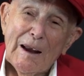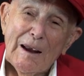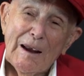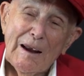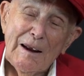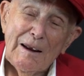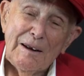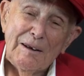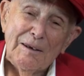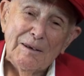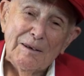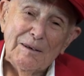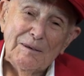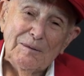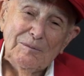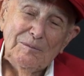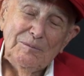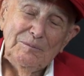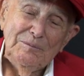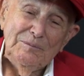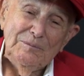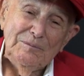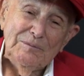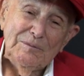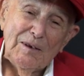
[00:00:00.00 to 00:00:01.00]
And
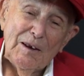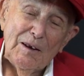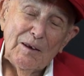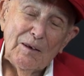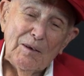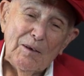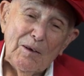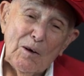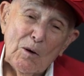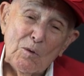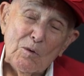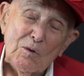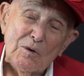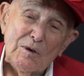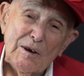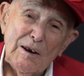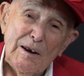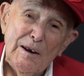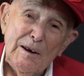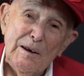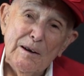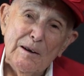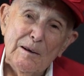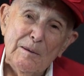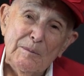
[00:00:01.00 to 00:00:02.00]
those
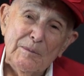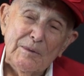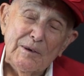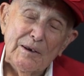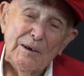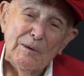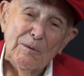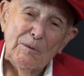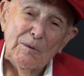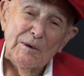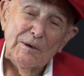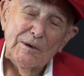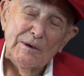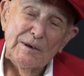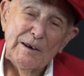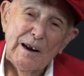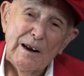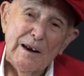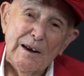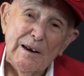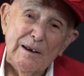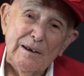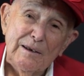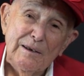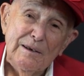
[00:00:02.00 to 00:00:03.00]
limbs that was
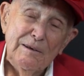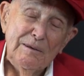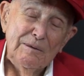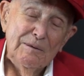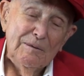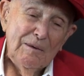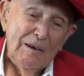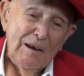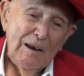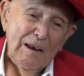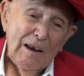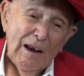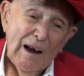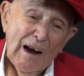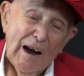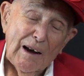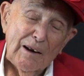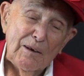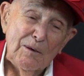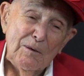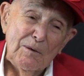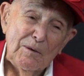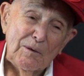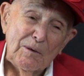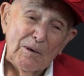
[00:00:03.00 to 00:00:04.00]
dead, I
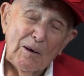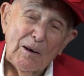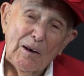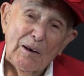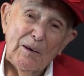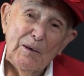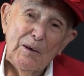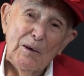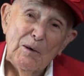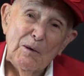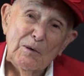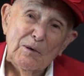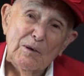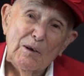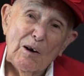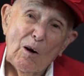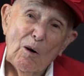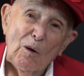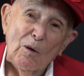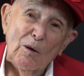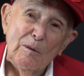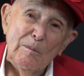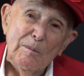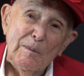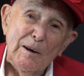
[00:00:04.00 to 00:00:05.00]
don't know, I don't
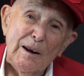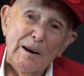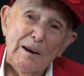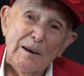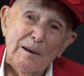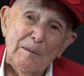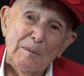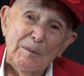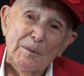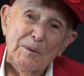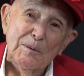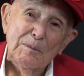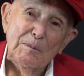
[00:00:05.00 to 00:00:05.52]
call them limbs,